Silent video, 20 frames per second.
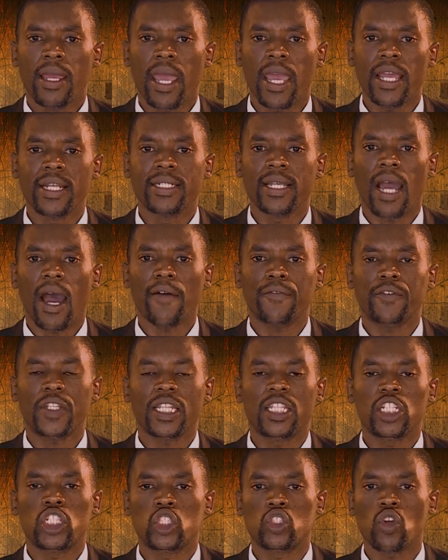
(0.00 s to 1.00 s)
And
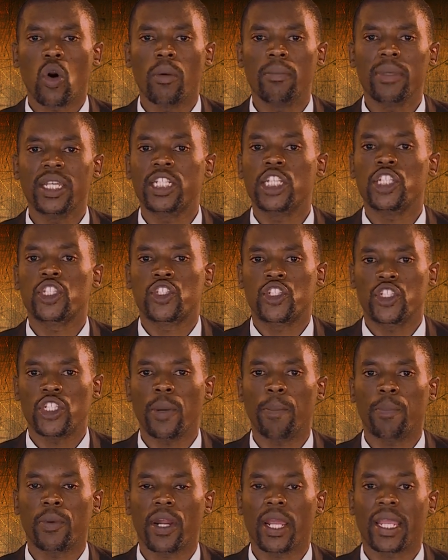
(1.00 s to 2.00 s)
after the storm, it is
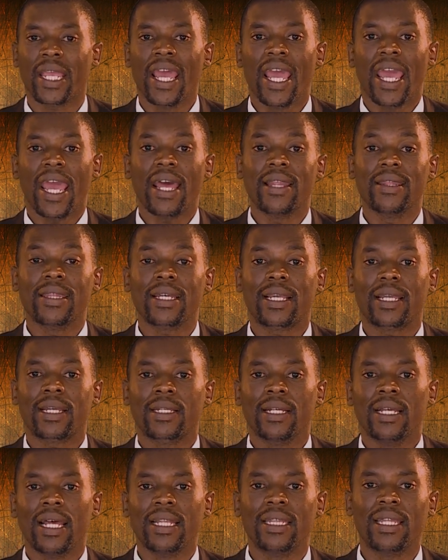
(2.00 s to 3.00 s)
shipwreck, and the,
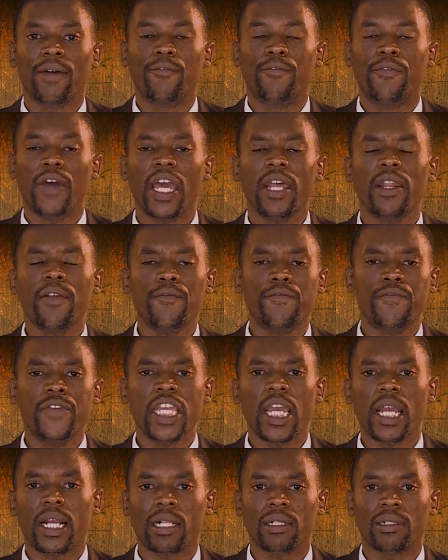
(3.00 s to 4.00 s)
and the very
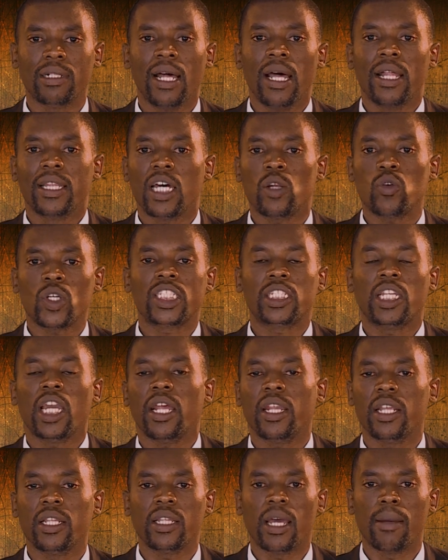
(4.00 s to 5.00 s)
vehicle that was
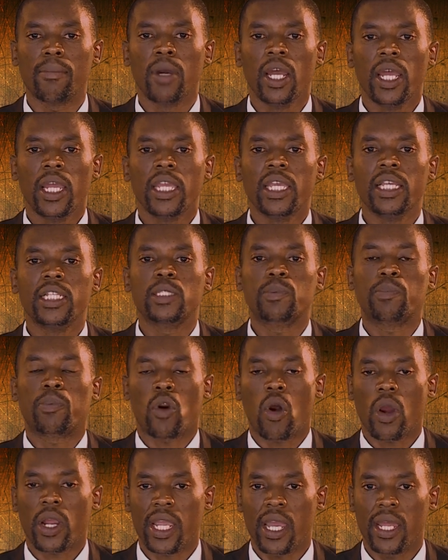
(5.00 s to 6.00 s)
carrying them is
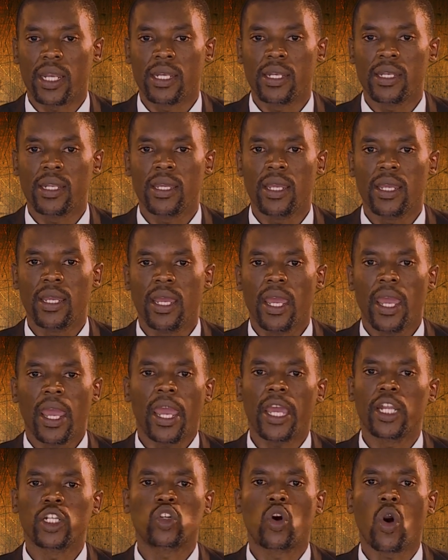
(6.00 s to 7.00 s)
broken.
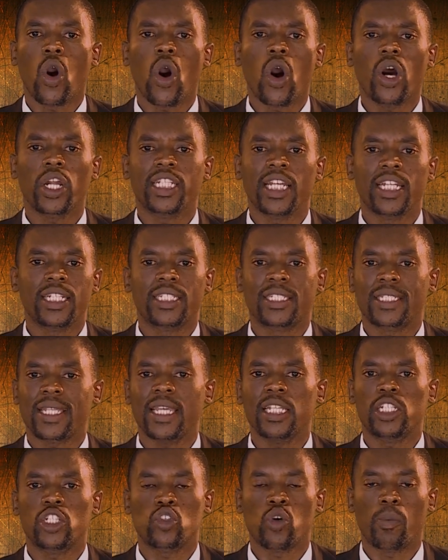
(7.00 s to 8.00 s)
And God had
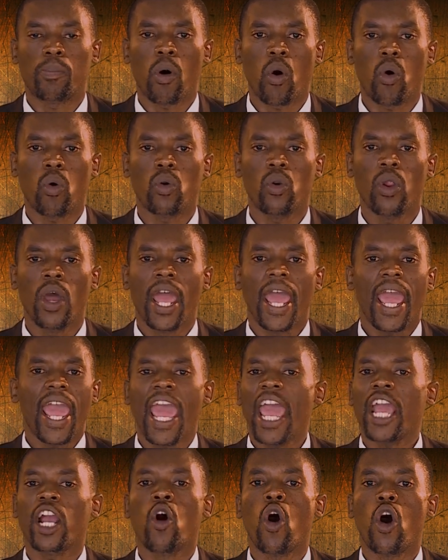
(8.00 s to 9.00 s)
said to Paul,
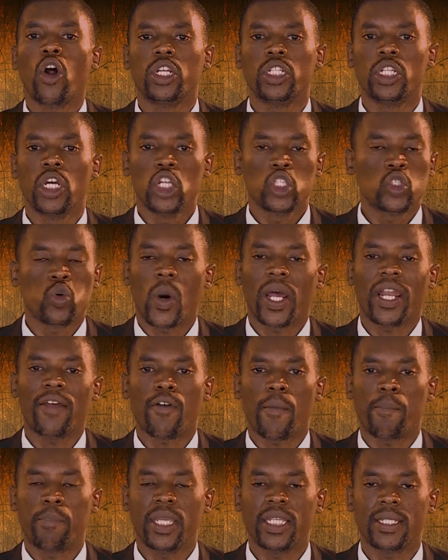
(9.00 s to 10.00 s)
hang on to
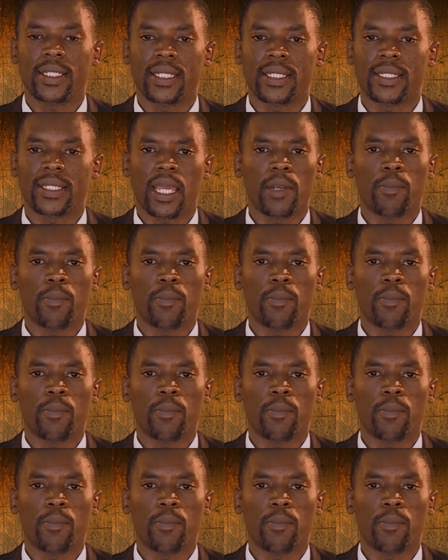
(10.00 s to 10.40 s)
whatever pieces.